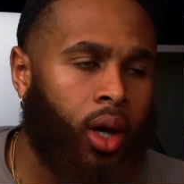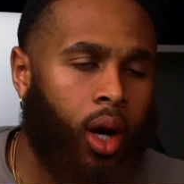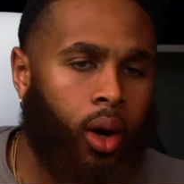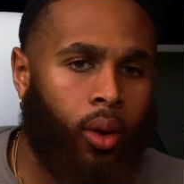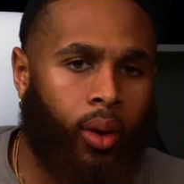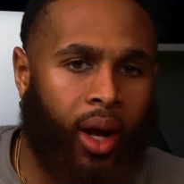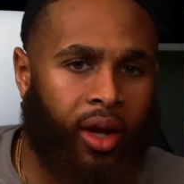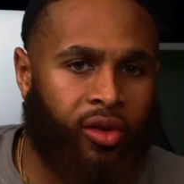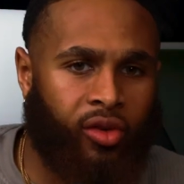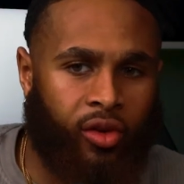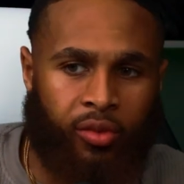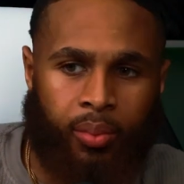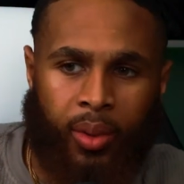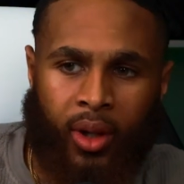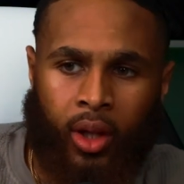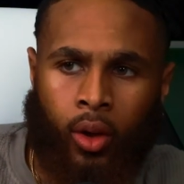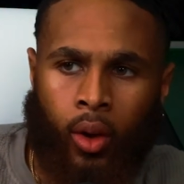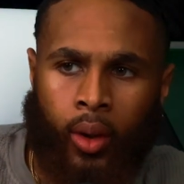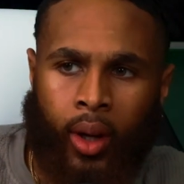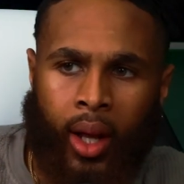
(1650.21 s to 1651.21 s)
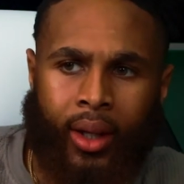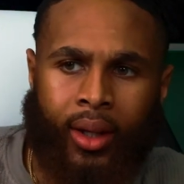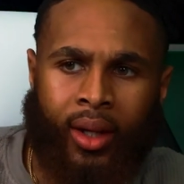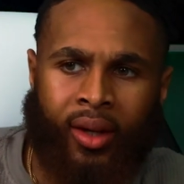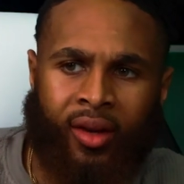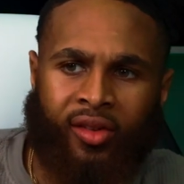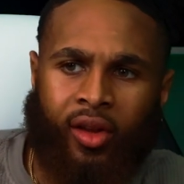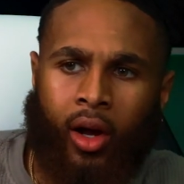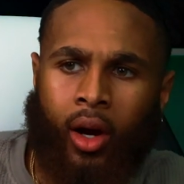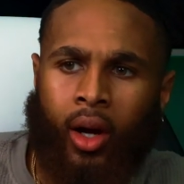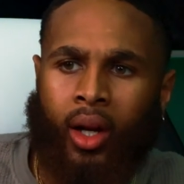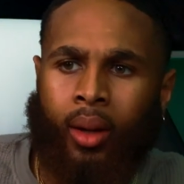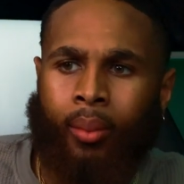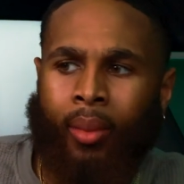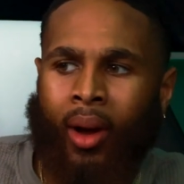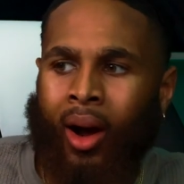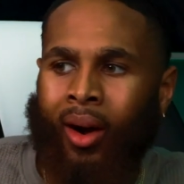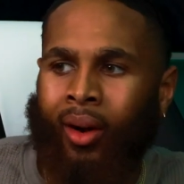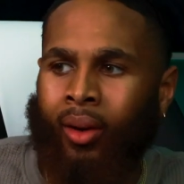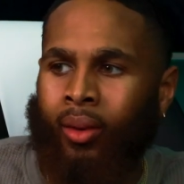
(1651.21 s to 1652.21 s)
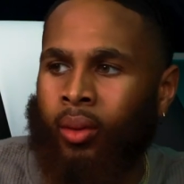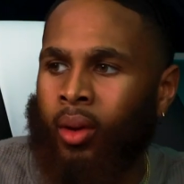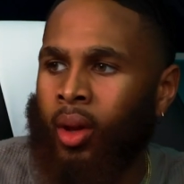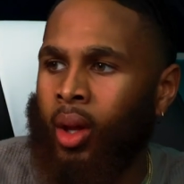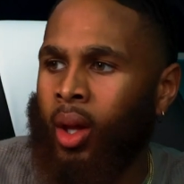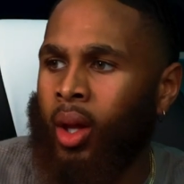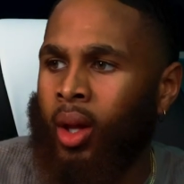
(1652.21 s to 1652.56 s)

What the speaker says: Okay, so speaking on that, then it's talking about